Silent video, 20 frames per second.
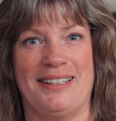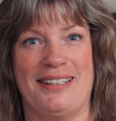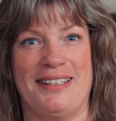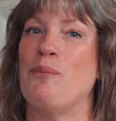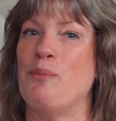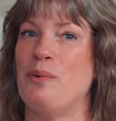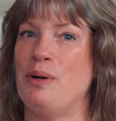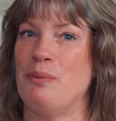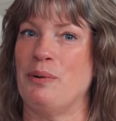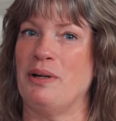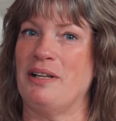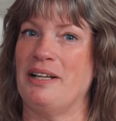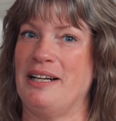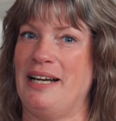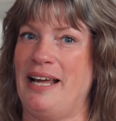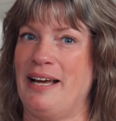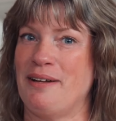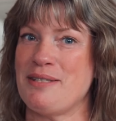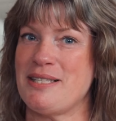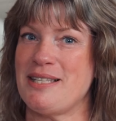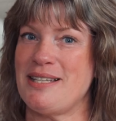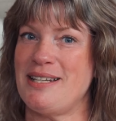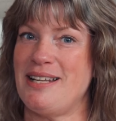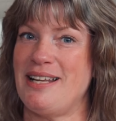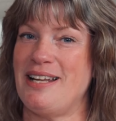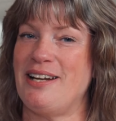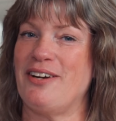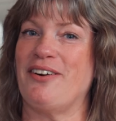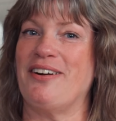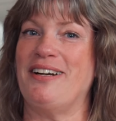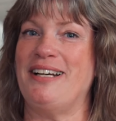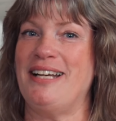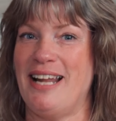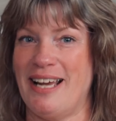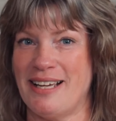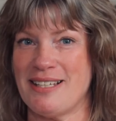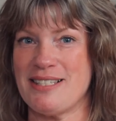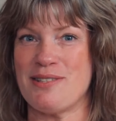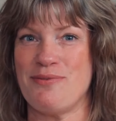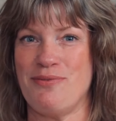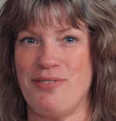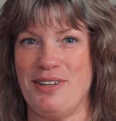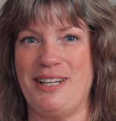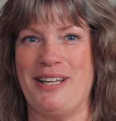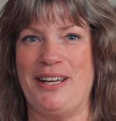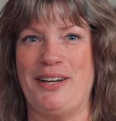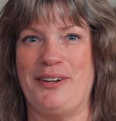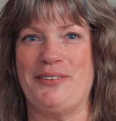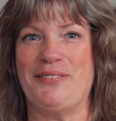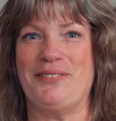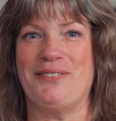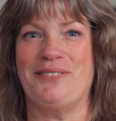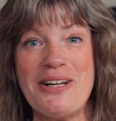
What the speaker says: and we will announce it in our next video.